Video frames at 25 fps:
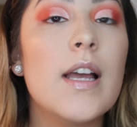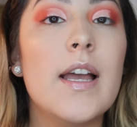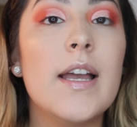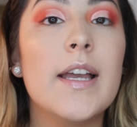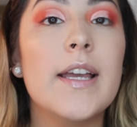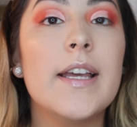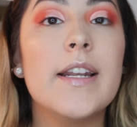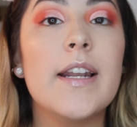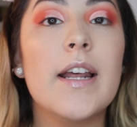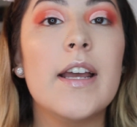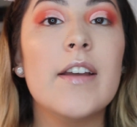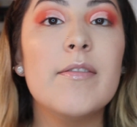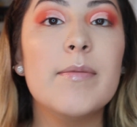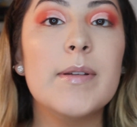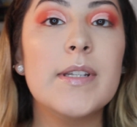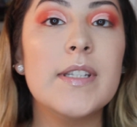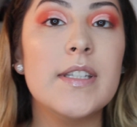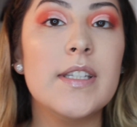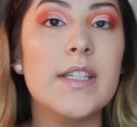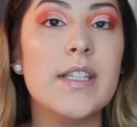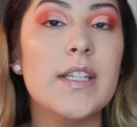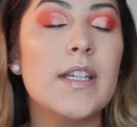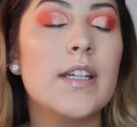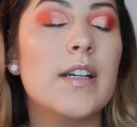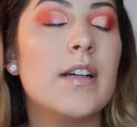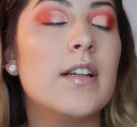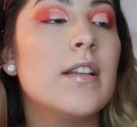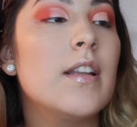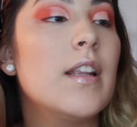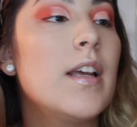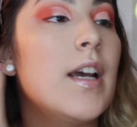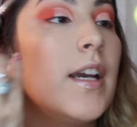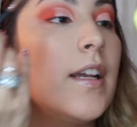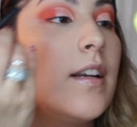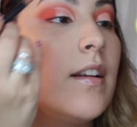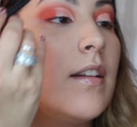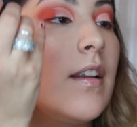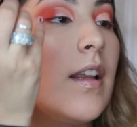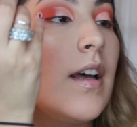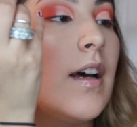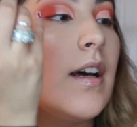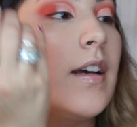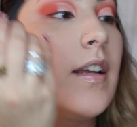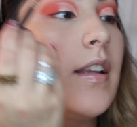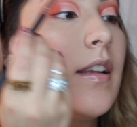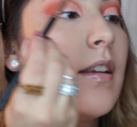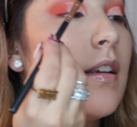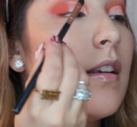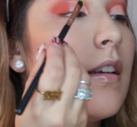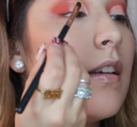And I've been seeing online a
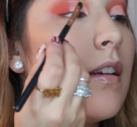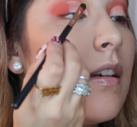lot